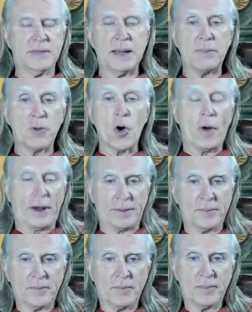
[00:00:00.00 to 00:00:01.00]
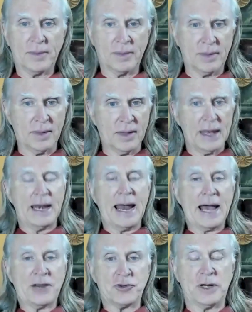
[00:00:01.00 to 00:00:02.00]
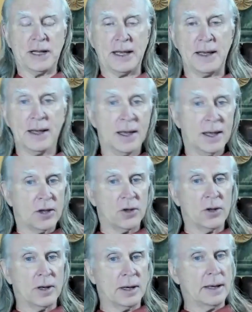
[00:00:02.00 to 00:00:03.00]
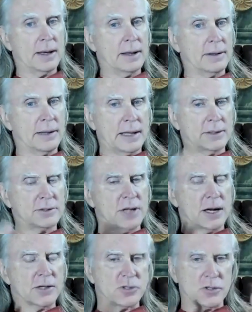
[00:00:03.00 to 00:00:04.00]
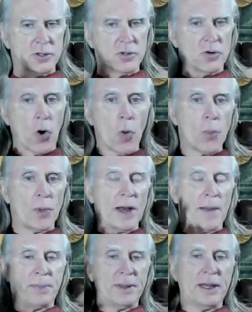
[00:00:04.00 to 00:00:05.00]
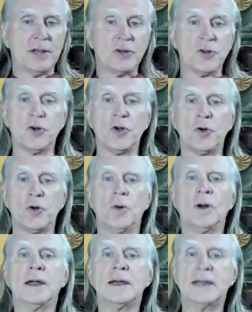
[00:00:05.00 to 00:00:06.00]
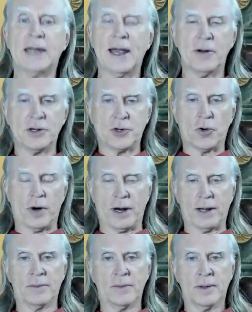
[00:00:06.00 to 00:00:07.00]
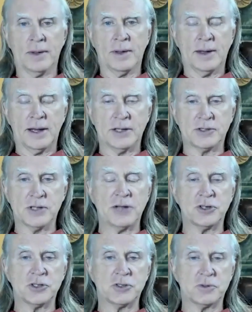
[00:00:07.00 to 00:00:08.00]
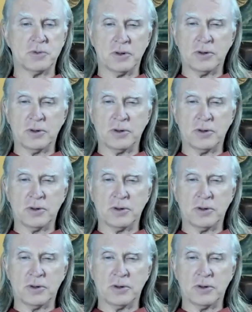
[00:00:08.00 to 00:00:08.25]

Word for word: keep going it actually it then starts to open up into new territory it's not just